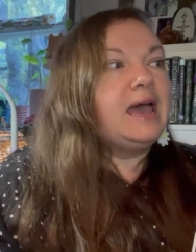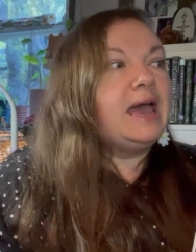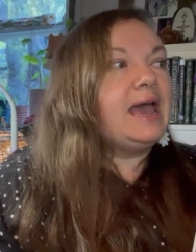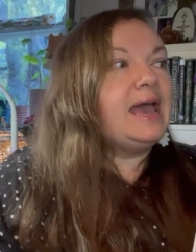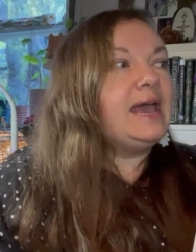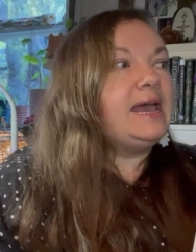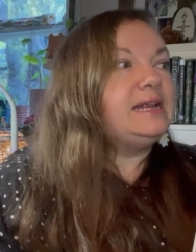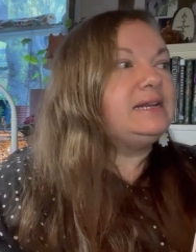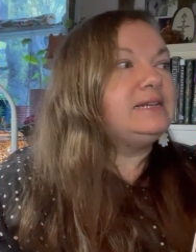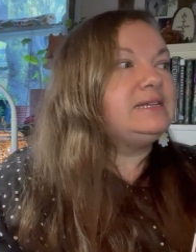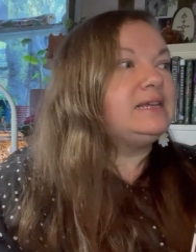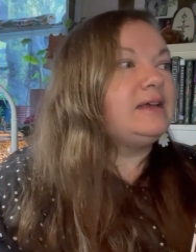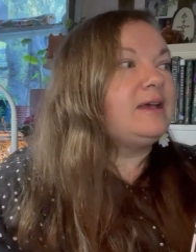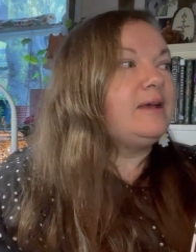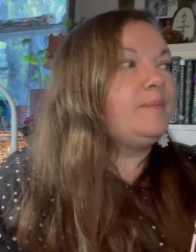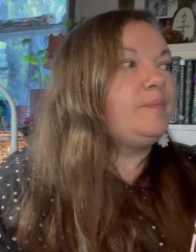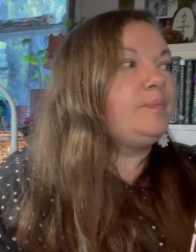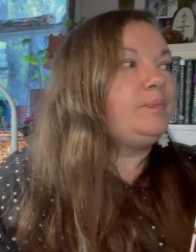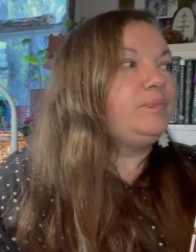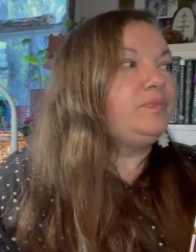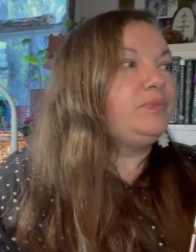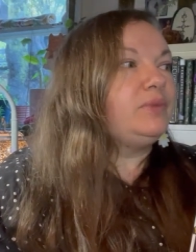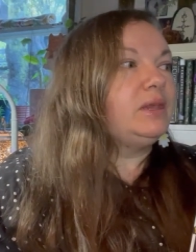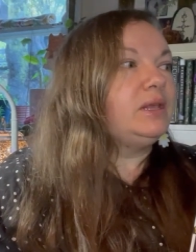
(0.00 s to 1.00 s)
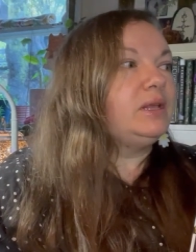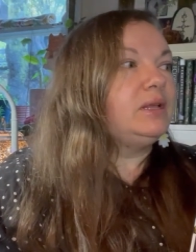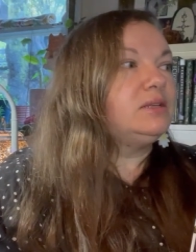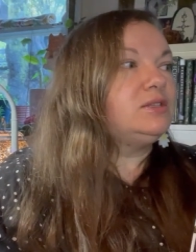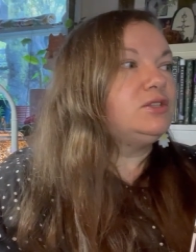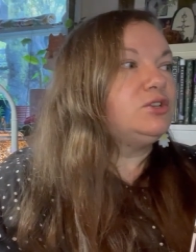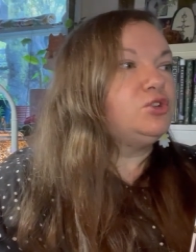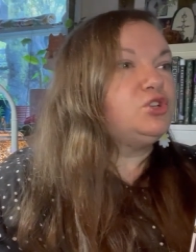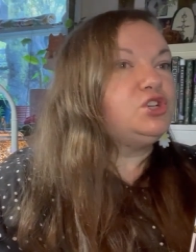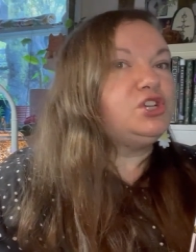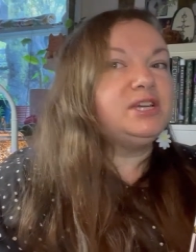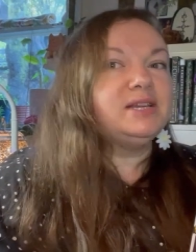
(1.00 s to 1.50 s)
And
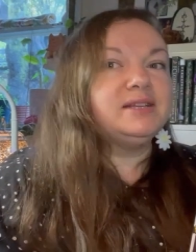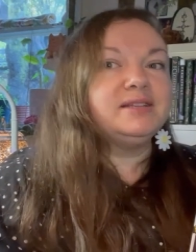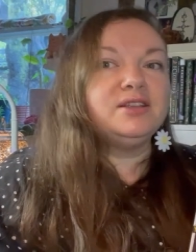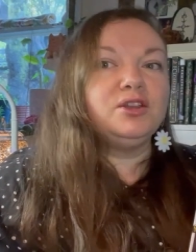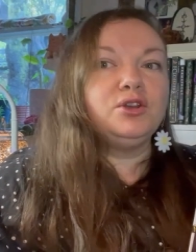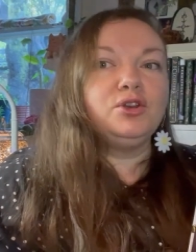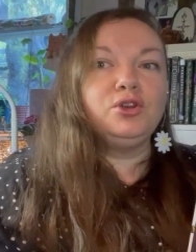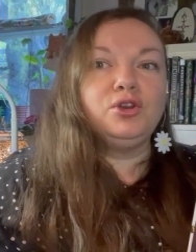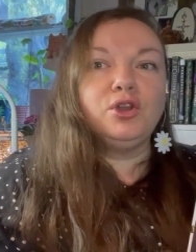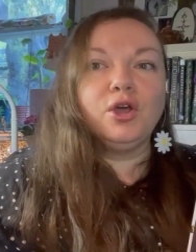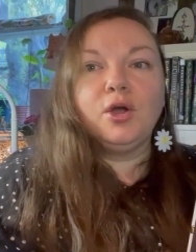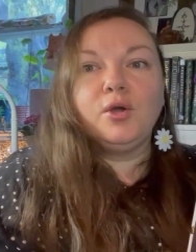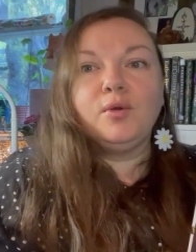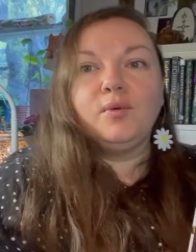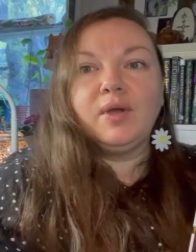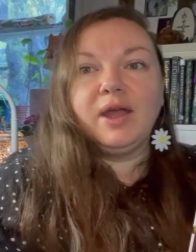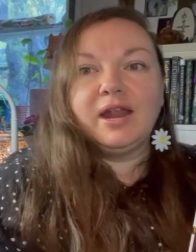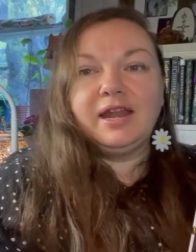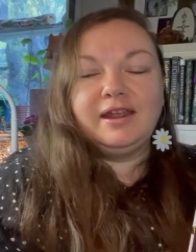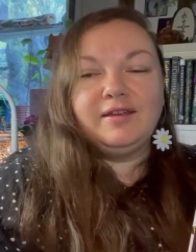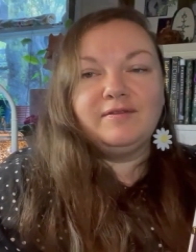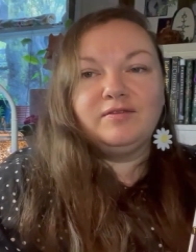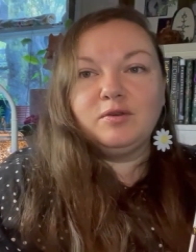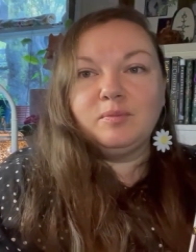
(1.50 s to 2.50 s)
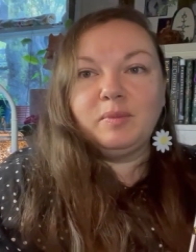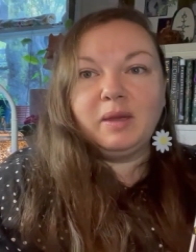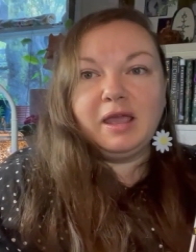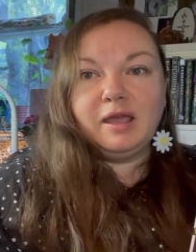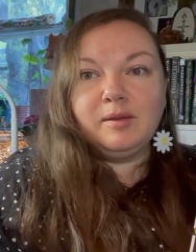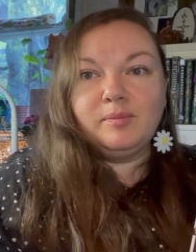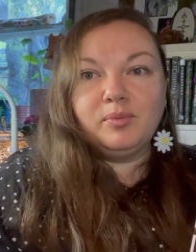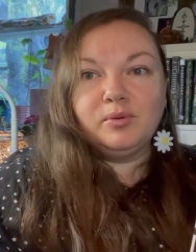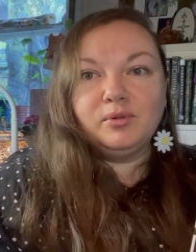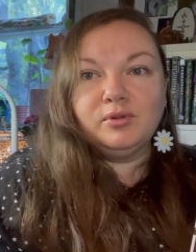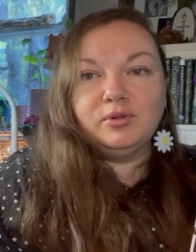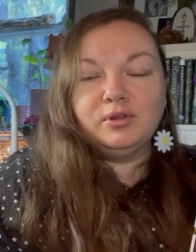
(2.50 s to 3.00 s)
so she doesn't know any of the
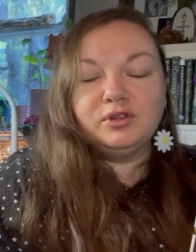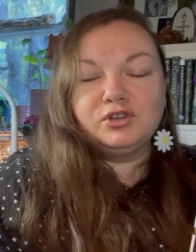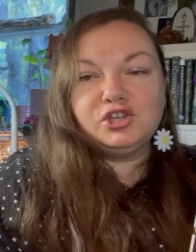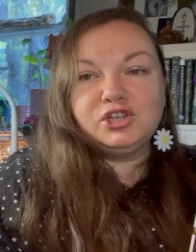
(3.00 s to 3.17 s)
people.